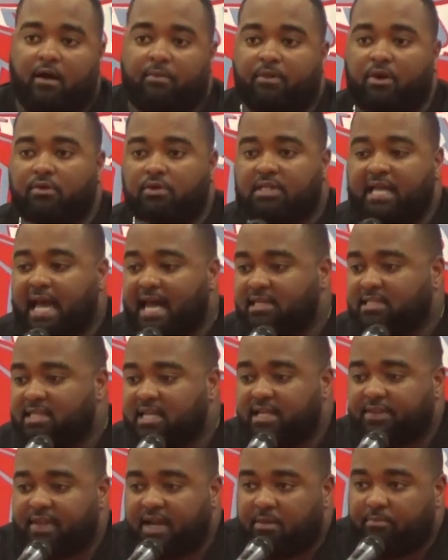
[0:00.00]
those guys
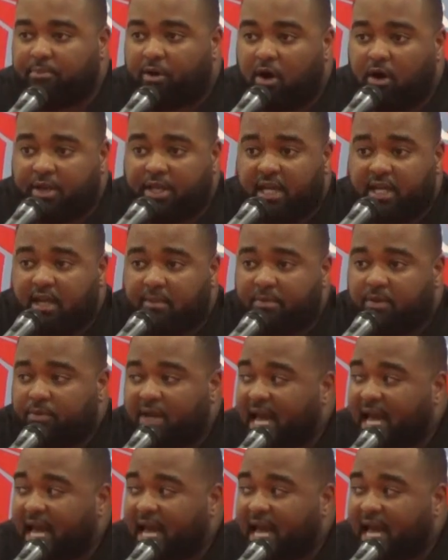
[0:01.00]
did that and bought in. I mean,